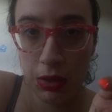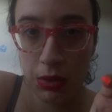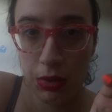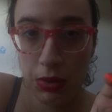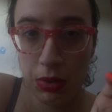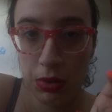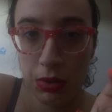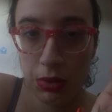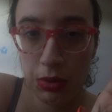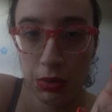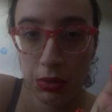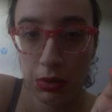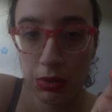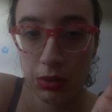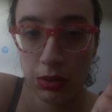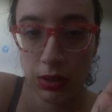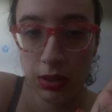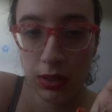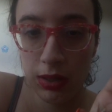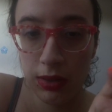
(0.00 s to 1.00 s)

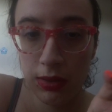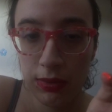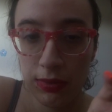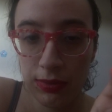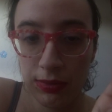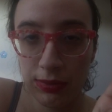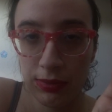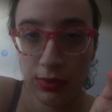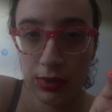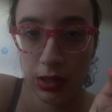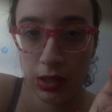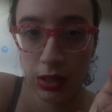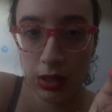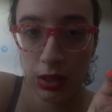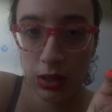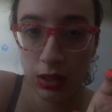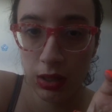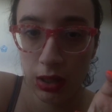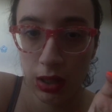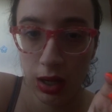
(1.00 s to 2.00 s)
cruelty free
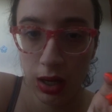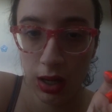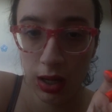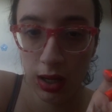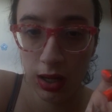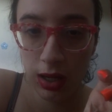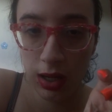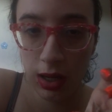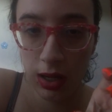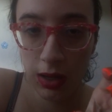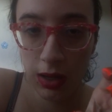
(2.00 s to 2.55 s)
or not.